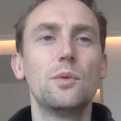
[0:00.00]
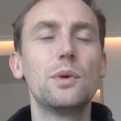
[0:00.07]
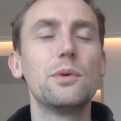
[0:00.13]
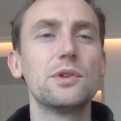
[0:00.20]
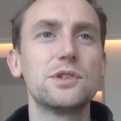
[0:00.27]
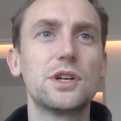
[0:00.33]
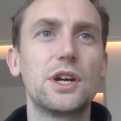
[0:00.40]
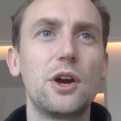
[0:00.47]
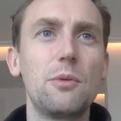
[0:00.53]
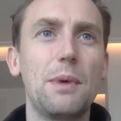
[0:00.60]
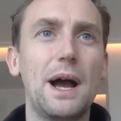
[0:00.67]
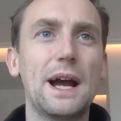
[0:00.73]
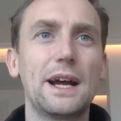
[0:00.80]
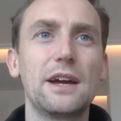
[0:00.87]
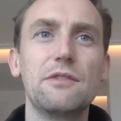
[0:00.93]
We want to go
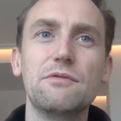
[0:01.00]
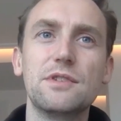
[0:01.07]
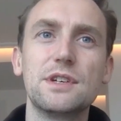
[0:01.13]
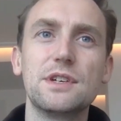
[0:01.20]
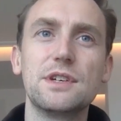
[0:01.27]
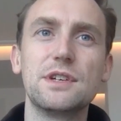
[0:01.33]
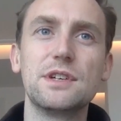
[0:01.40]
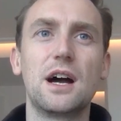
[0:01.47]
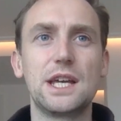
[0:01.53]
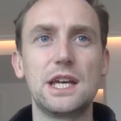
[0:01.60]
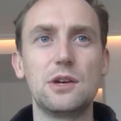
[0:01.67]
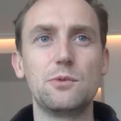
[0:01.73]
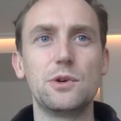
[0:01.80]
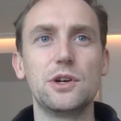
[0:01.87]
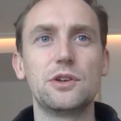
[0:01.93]
back and visit our
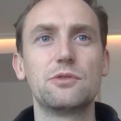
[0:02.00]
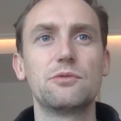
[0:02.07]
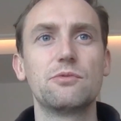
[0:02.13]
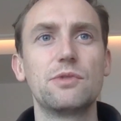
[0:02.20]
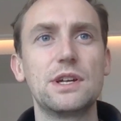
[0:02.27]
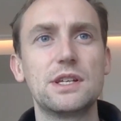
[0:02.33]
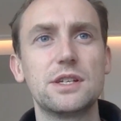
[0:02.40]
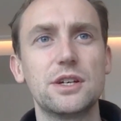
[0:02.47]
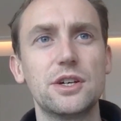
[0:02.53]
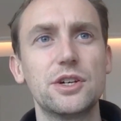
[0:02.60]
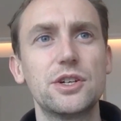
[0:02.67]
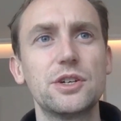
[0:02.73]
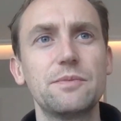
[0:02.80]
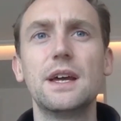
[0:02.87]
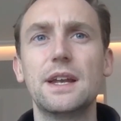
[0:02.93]
keyword
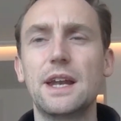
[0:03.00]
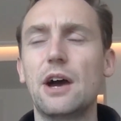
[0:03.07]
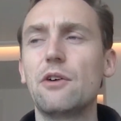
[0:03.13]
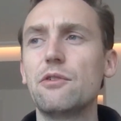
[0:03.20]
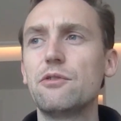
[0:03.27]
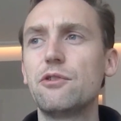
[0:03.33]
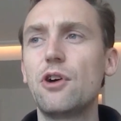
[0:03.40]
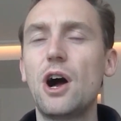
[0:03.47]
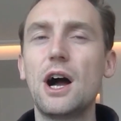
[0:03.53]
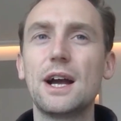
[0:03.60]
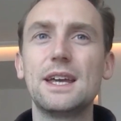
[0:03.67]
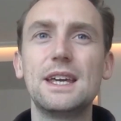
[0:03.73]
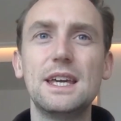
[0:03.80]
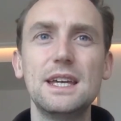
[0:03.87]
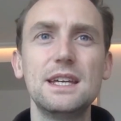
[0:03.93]
research. Now, for our
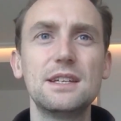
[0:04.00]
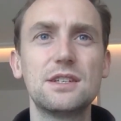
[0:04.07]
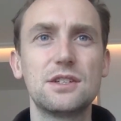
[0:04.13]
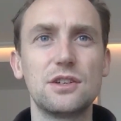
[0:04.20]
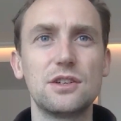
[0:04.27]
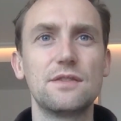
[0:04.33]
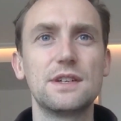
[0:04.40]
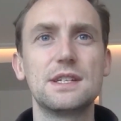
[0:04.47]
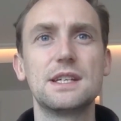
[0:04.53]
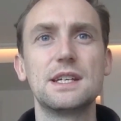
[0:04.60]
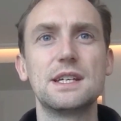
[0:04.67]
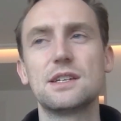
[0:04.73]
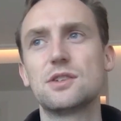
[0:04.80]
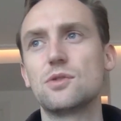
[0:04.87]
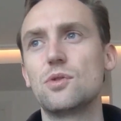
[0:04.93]
key
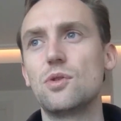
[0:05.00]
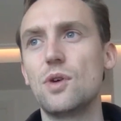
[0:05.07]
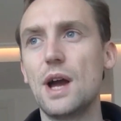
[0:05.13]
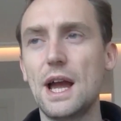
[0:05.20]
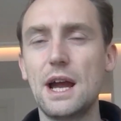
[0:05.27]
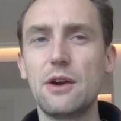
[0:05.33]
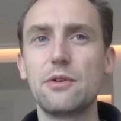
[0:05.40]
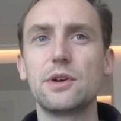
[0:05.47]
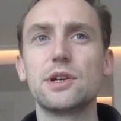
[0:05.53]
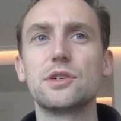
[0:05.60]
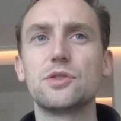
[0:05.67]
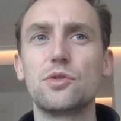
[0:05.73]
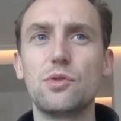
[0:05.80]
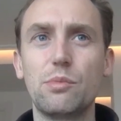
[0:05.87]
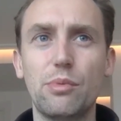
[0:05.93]
services or areas
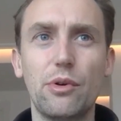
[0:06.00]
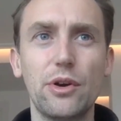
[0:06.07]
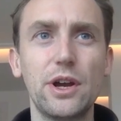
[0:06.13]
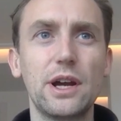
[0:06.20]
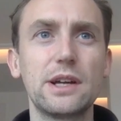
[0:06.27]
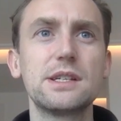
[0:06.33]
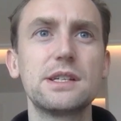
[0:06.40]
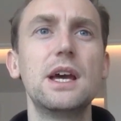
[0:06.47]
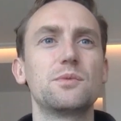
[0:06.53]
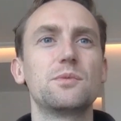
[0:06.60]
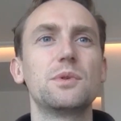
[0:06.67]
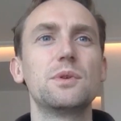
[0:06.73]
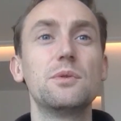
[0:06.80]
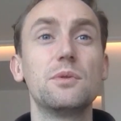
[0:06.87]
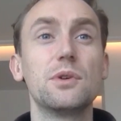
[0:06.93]
or products,
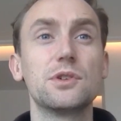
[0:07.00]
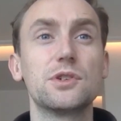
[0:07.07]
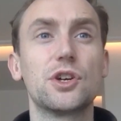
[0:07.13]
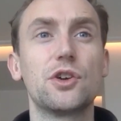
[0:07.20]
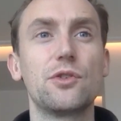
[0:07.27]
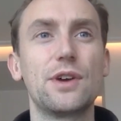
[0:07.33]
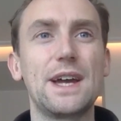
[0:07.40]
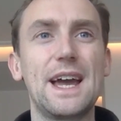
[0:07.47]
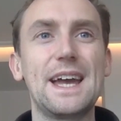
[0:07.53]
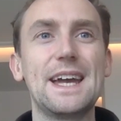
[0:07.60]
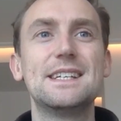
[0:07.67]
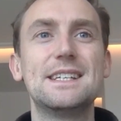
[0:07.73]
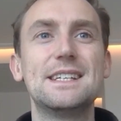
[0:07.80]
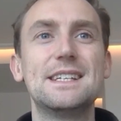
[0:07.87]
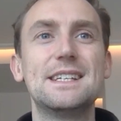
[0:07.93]
we will want to create
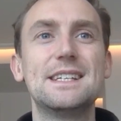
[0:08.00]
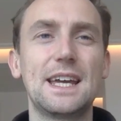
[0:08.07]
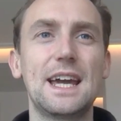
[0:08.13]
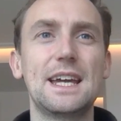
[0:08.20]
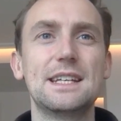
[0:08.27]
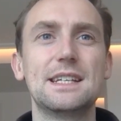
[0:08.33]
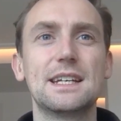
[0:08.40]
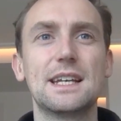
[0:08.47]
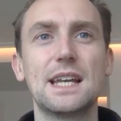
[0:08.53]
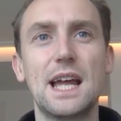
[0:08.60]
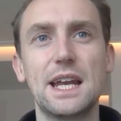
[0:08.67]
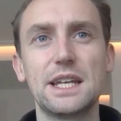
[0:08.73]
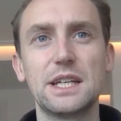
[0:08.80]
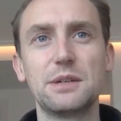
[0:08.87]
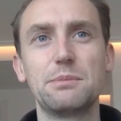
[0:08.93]
dedicated
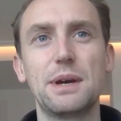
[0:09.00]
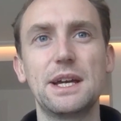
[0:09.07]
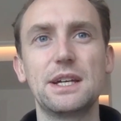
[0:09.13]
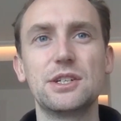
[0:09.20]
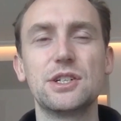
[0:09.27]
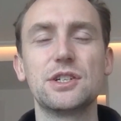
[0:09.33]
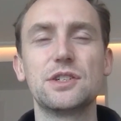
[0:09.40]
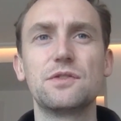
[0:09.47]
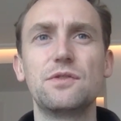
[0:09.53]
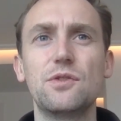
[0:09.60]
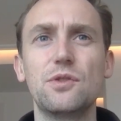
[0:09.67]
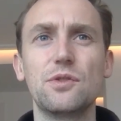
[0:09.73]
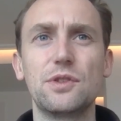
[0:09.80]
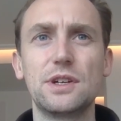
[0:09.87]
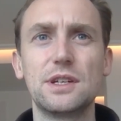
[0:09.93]
landing pages
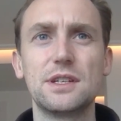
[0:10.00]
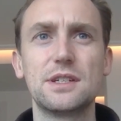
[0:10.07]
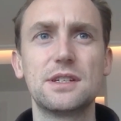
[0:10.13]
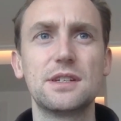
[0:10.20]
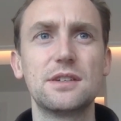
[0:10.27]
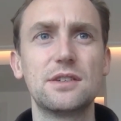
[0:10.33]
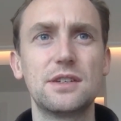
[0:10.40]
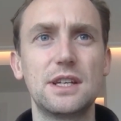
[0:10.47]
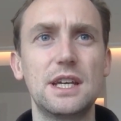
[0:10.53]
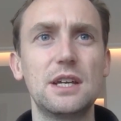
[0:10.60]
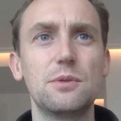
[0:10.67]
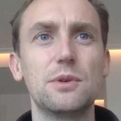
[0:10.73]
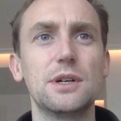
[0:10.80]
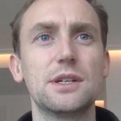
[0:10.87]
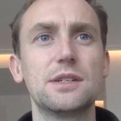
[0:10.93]
for these
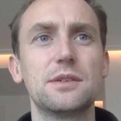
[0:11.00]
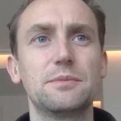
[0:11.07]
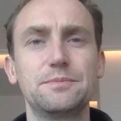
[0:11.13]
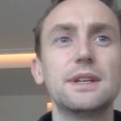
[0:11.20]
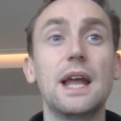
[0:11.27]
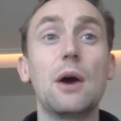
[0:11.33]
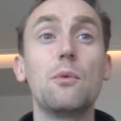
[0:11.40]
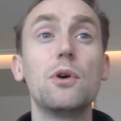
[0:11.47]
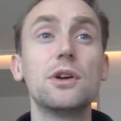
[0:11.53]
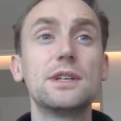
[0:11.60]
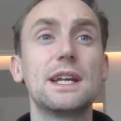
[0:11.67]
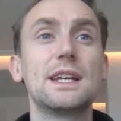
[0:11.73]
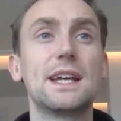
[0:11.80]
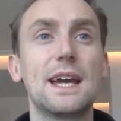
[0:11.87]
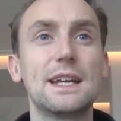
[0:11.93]
keywords. Now, what a
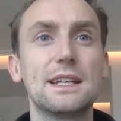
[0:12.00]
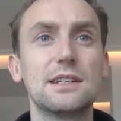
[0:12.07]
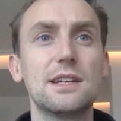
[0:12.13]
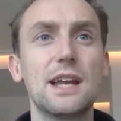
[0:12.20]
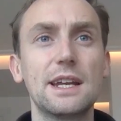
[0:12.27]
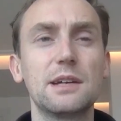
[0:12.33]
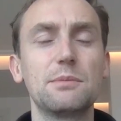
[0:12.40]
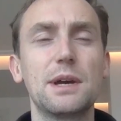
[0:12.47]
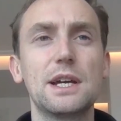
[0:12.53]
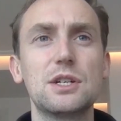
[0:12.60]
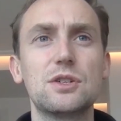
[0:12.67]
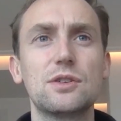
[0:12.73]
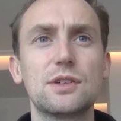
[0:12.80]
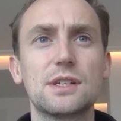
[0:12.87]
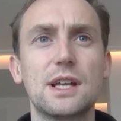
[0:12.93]
dedicated landing
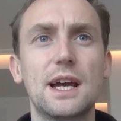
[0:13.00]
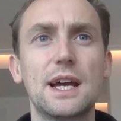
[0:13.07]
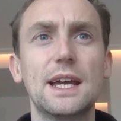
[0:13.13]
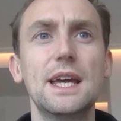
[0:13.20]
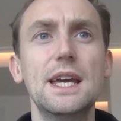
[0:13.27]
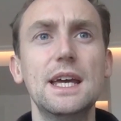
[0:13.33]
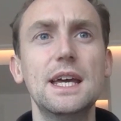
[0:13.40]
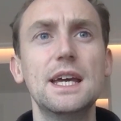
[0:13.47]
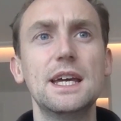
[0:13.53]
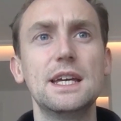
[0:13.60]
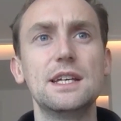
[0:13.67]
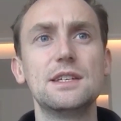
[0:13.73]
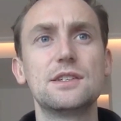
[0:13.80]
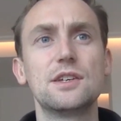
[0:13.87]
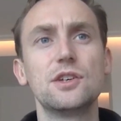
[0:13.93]
page looks like
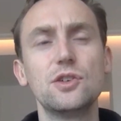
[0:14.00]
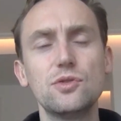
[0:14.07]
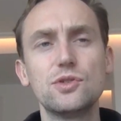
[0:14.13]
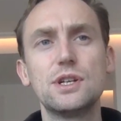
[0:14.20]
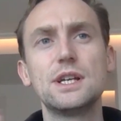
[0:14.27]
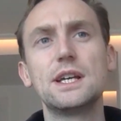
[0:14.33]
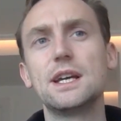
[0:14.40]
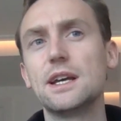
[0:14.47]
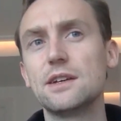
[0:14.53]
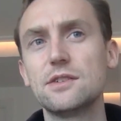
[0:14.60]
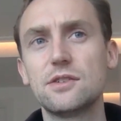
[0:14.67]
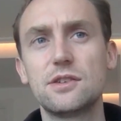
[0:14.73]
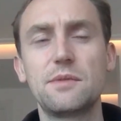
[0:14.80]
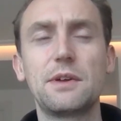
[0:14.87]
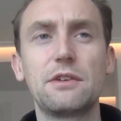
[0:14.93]
is usually
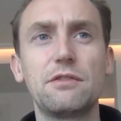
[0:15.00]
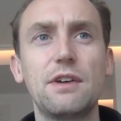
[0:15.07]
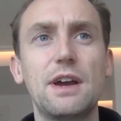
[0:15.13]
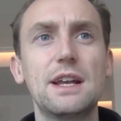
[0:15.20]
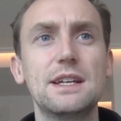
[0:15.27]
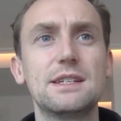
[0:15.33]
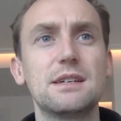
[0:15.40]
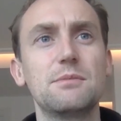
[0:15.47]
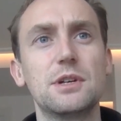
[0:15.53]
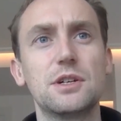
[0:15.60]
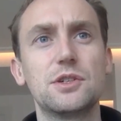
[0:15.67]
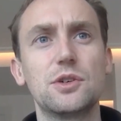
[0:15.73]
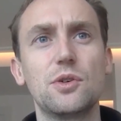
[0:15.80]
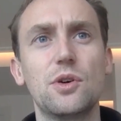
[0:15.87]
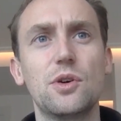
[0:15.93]
something fairly similar
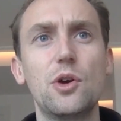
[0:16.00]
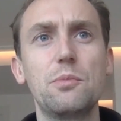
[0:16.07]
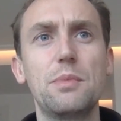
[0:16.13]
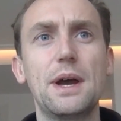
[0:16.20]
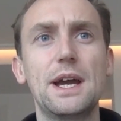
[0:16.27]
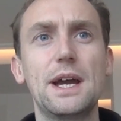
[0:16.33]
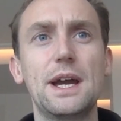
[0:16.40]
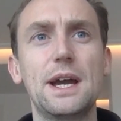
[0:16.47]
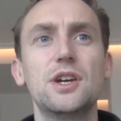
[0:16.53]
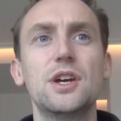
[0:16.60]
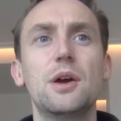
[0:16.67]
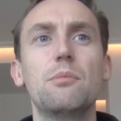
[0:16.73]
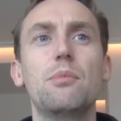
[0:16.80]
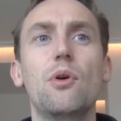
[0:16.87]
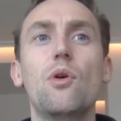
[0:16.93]
to your homepage,
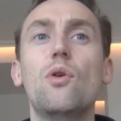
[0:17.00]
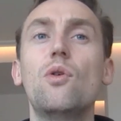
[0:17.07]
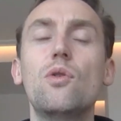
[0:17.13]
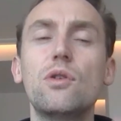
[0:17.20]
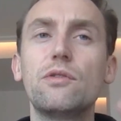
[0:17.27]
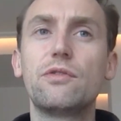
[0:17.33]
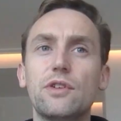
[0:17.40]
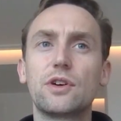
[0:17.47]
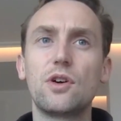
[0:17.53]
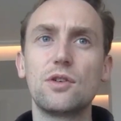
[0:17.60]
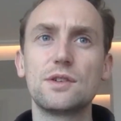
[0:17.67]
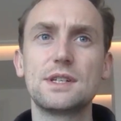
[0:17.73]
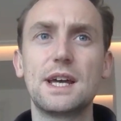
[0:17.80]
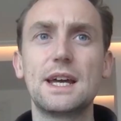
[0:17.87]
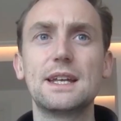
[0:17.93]
but all of the
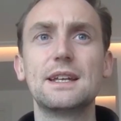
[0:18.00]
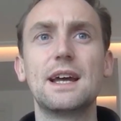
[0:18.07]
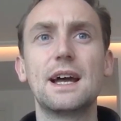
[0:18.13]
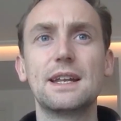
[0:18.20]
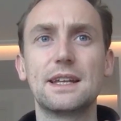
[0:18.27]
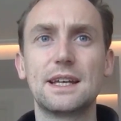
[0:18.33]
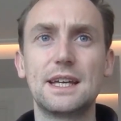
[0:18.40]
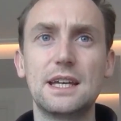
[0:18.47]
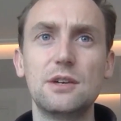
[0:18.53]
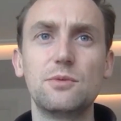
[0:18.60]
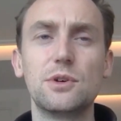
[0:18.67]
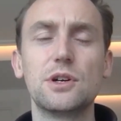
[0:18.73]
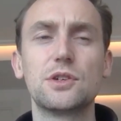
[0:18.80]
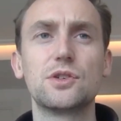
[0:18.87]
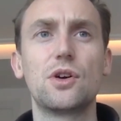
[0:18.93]
content and the
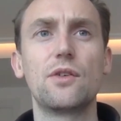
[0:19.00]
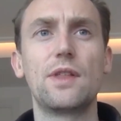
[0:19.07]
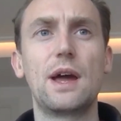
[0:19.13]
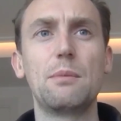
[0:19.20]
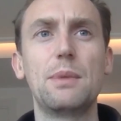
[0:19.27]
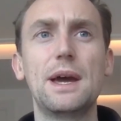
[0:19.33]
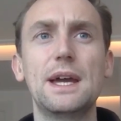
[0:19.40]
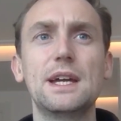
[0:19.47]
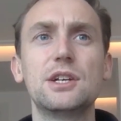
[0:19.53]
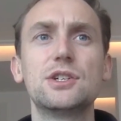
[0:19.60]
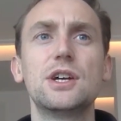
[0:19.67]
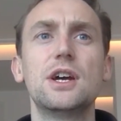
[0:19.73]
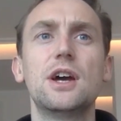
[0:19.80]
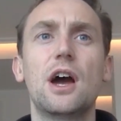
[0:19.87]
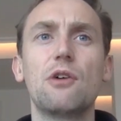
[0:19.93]
keywords on that page
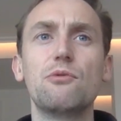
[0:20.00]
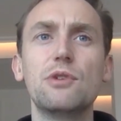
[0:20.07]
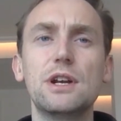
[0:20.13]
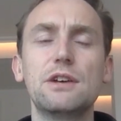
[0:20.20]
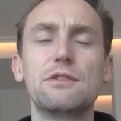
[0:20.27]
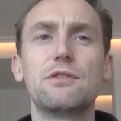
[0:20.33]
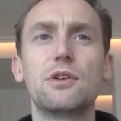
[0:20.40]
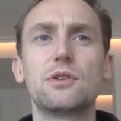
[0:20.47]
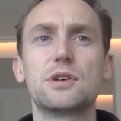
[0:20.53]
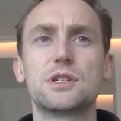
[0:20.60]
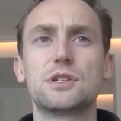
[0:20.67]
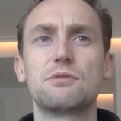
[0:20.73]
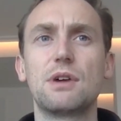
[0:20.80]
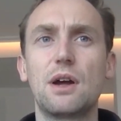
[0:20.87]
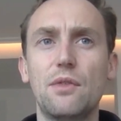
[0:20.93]
are really focused
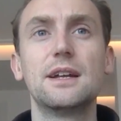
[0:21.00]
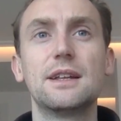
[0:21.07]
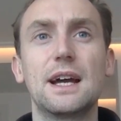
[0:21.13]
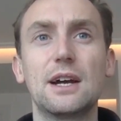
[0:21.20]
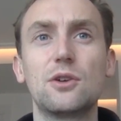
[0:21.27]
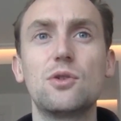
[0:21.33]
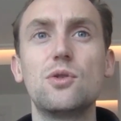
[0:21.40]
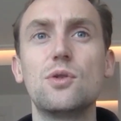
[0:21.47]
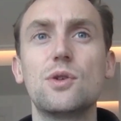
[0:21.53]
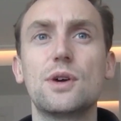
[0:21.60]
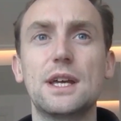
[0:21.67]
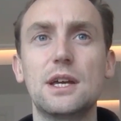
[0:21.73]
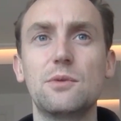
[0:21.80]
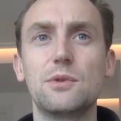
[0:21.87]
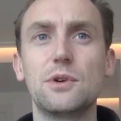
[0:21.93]
around that core
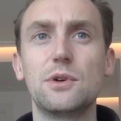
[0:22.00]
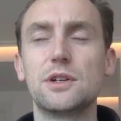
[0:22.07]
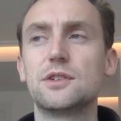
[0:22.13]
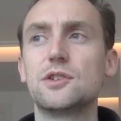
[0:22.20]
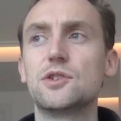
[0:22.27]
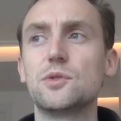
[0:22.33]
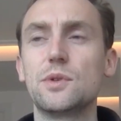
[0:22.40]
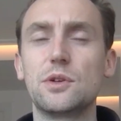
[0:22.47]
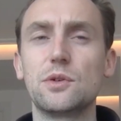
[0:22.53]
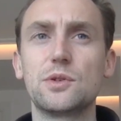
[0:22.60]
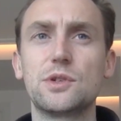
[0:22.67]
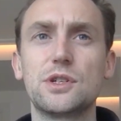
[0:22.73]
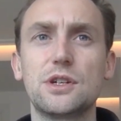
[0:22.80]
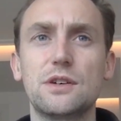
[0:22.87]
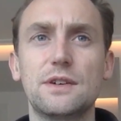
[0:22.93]
keyword to do with your
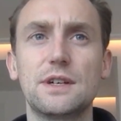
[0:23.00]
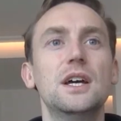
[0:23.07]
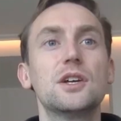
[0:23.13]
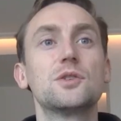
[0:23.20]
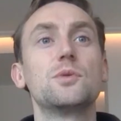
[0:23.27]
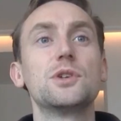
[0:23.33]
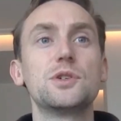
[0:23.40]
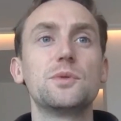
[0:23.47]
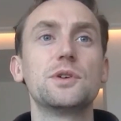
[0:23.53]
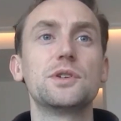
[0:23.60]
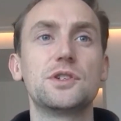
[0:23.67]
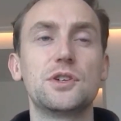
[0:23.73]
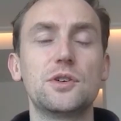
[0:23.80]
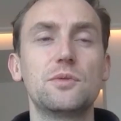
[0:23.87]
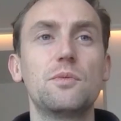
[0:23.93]
service. So what do you want to
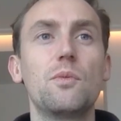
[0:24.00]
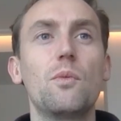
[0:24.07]
do?